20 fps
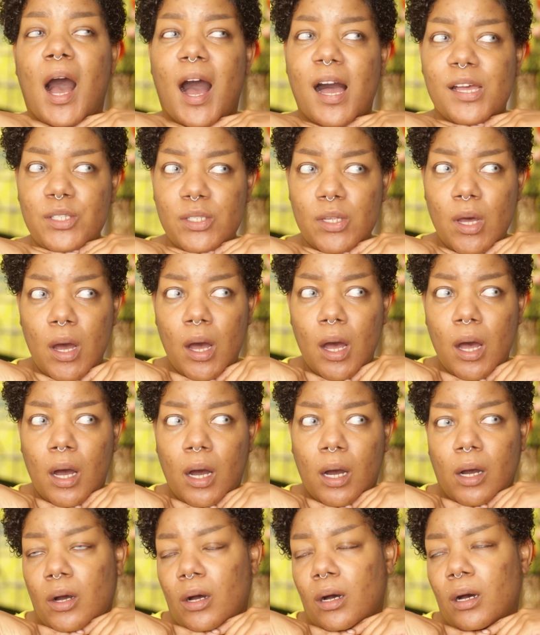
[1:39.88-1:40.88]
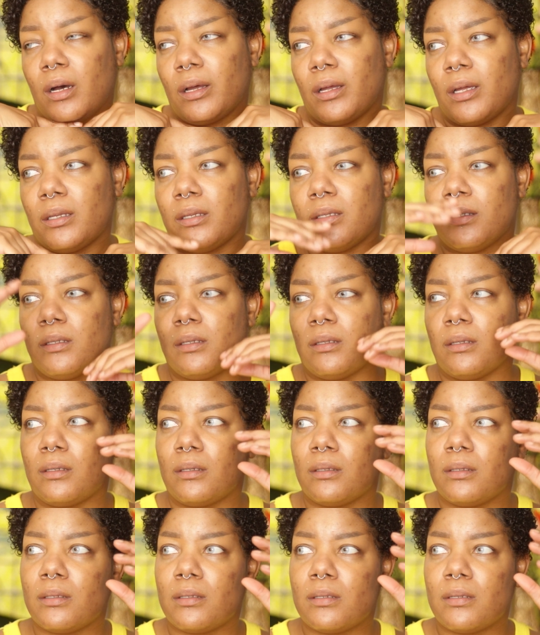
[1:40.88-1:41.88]
I saw on
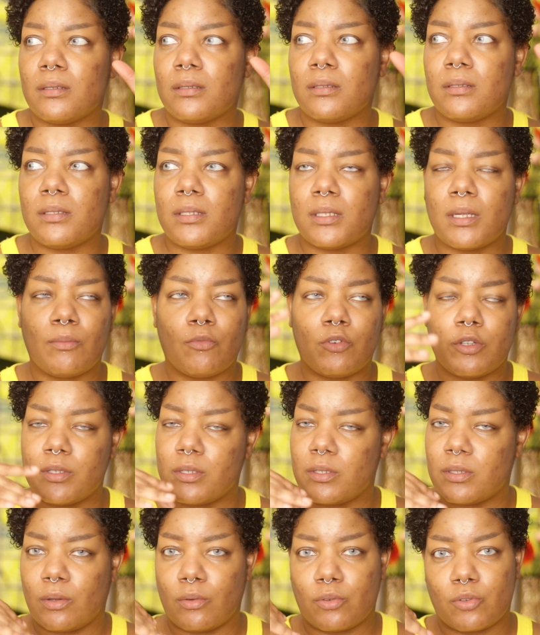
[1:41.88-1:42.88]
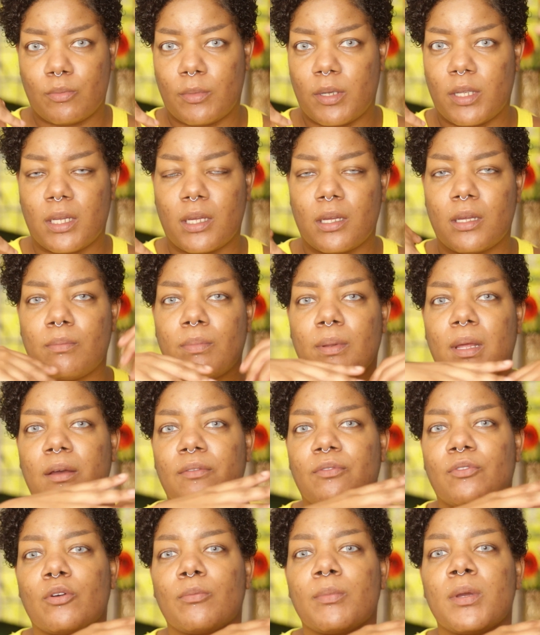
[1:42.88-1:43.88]
someone's social media
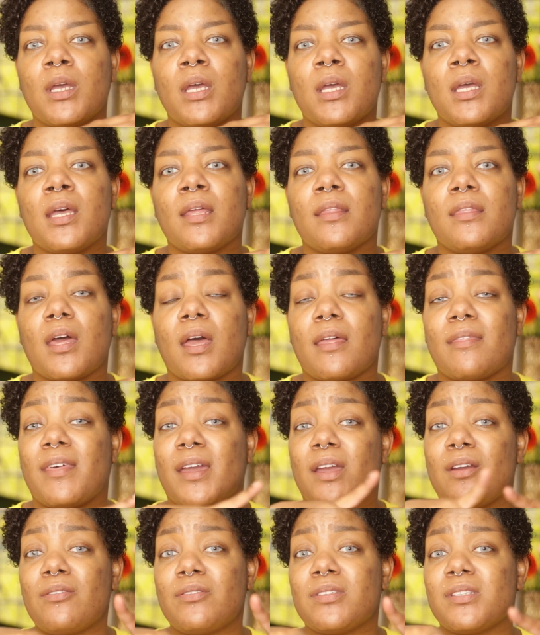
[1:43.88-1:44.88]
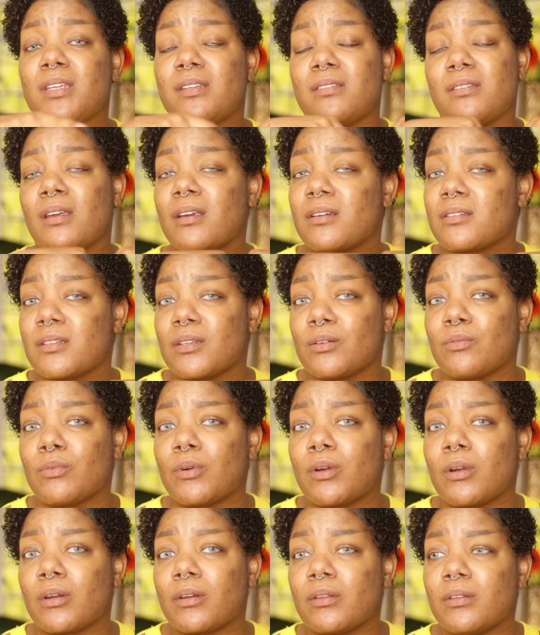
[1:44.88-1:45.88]
platform that theirs didn't actually
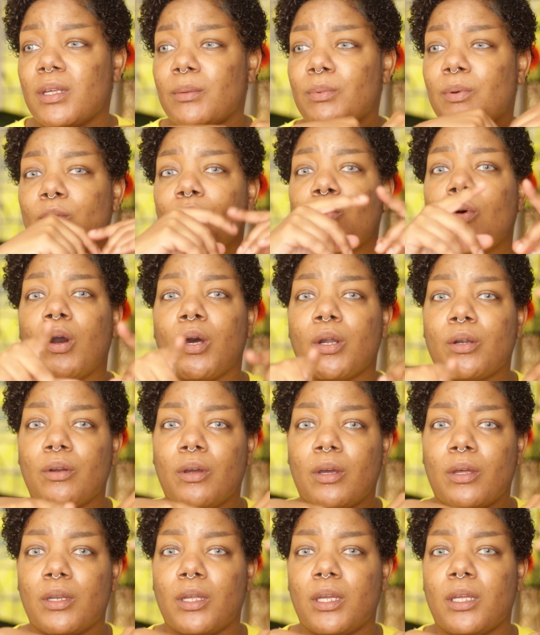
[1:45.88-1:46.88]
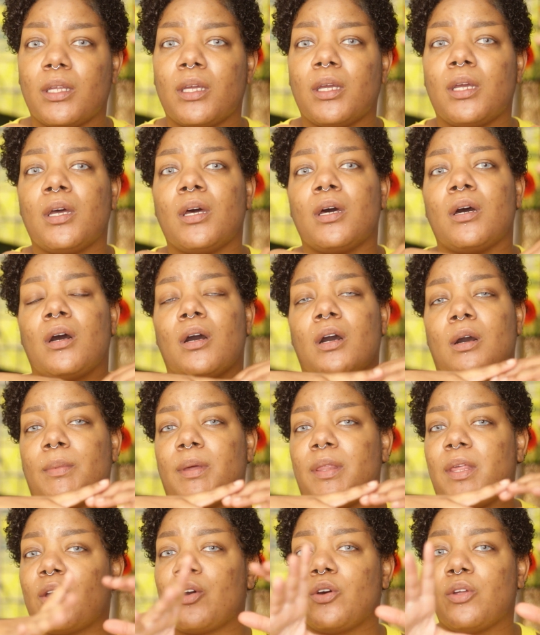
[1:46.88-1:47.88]
work. They put water on it
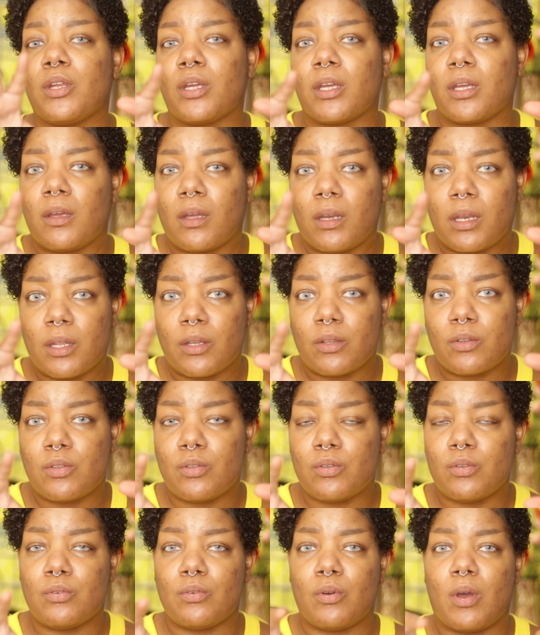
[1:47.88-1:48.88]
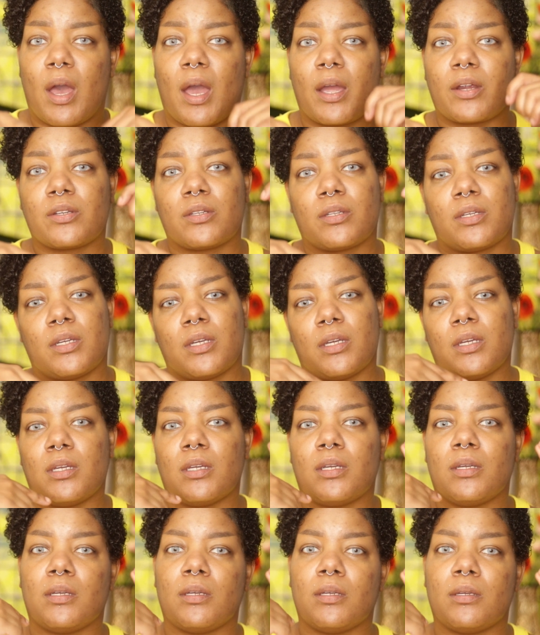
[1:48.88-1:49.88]
and they couldn't get it to
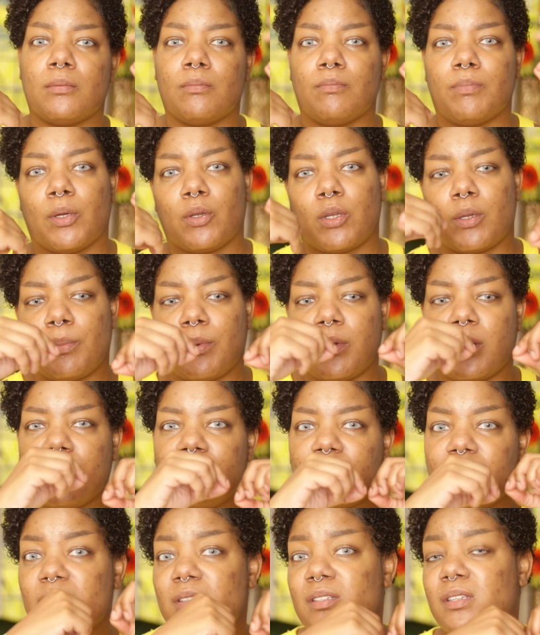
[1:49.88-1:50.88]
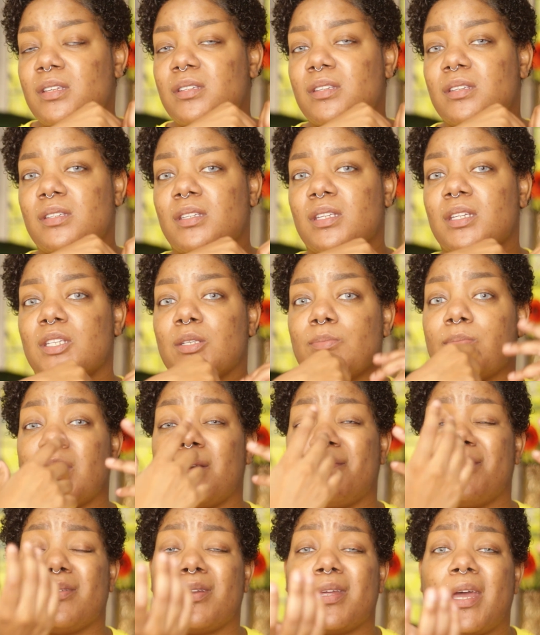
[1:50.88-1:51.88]
actually build up enough consistency to be
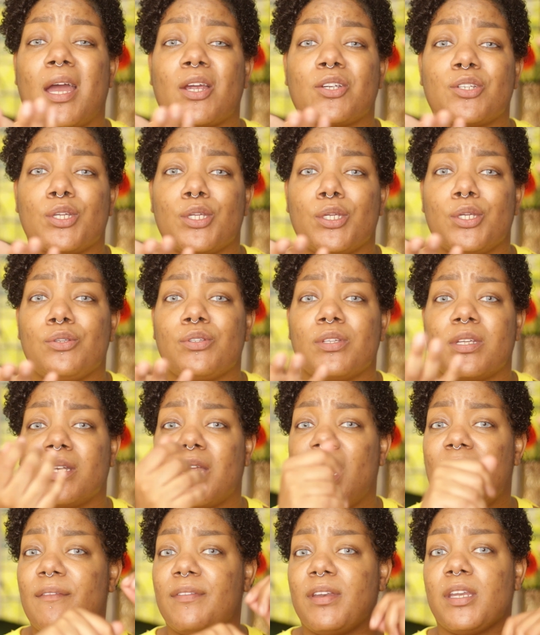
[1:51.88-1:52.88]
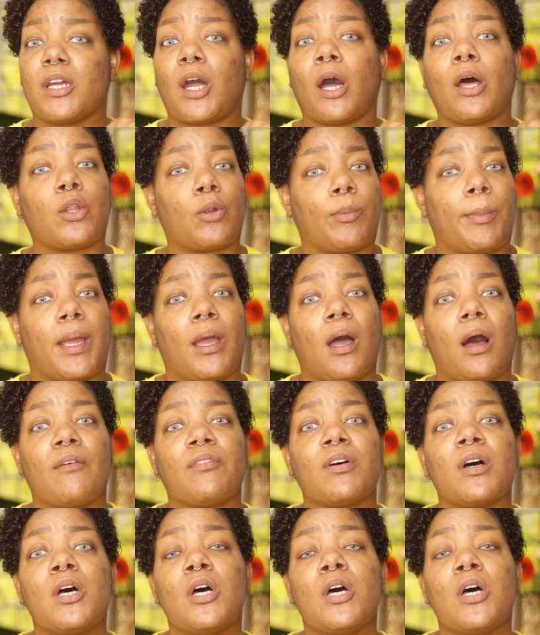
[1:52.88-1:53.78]
able to actually use it and have any color payoff.